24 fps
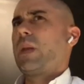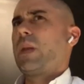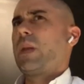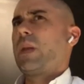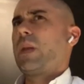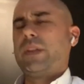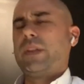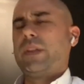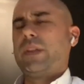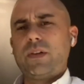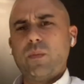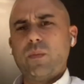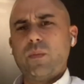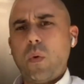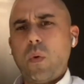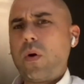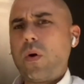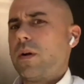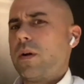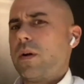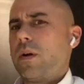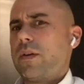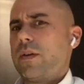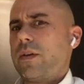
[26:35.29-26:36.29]
But there's
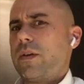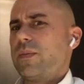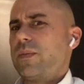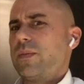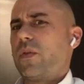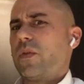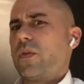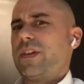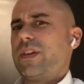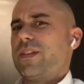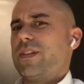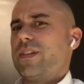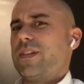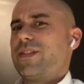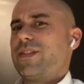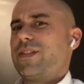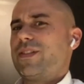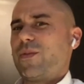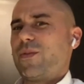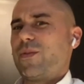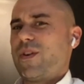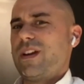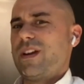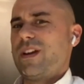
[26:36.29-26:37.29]
more to the
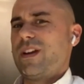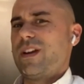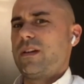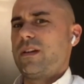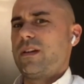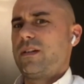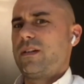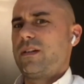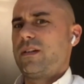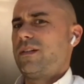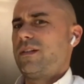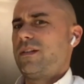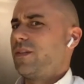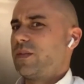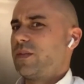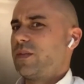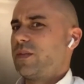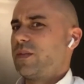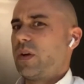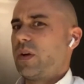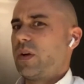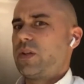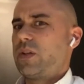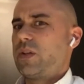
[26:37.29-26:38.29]
story.
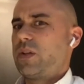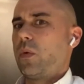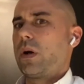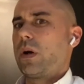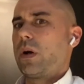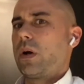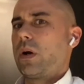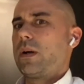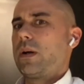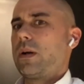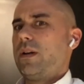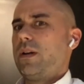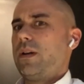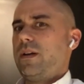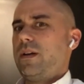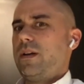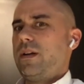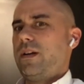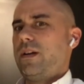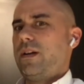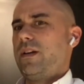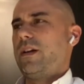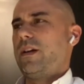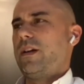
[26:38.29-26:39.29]
There's much more.
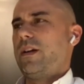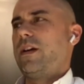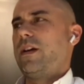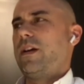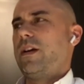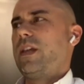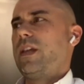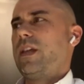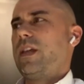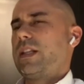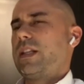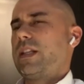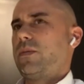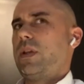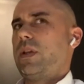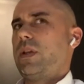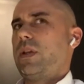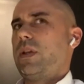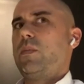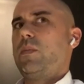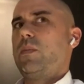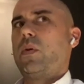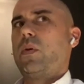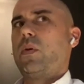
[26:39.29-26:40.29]
And I think it's
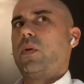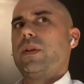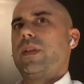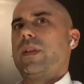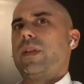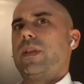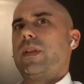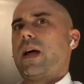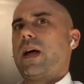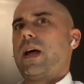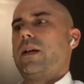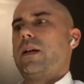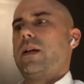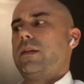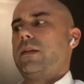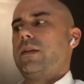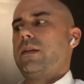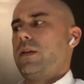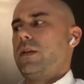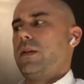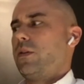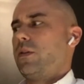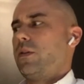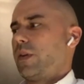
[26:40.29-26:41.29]
really important that
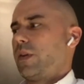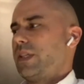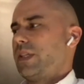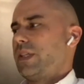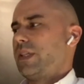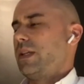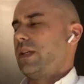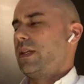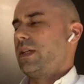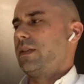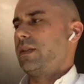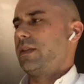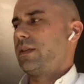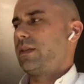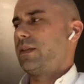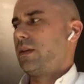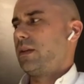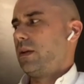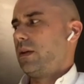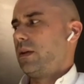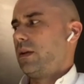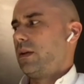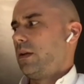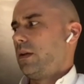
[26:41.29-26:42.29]
the universities
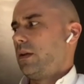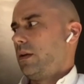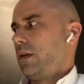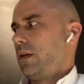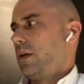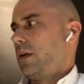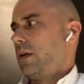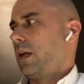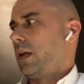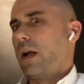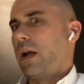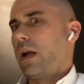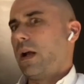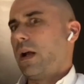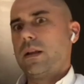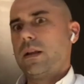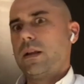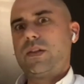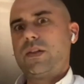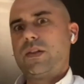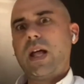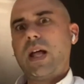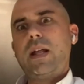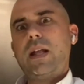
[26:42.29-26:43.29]

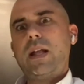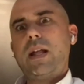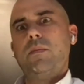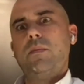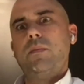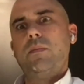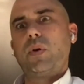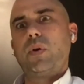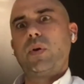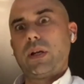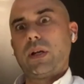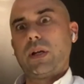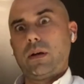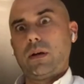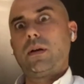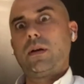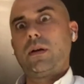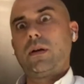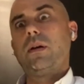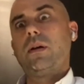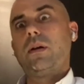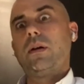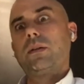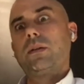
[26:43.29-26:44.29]
acknowledge that and bring
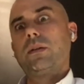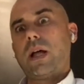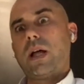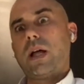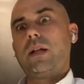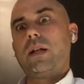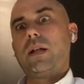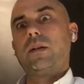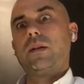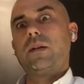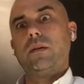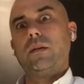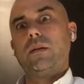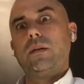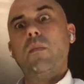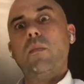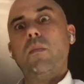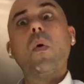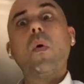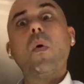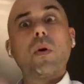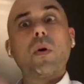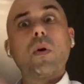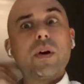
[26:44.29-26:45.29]
a lot
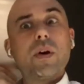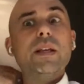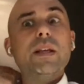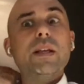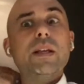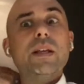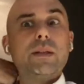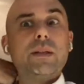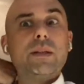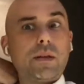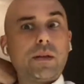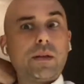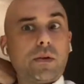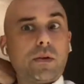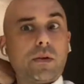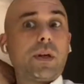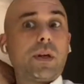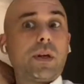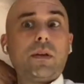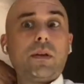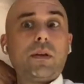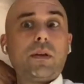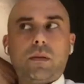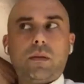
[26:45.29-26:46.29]
more into the
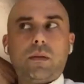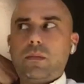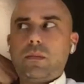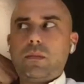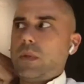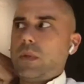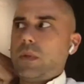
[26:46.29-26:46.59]
curriculum.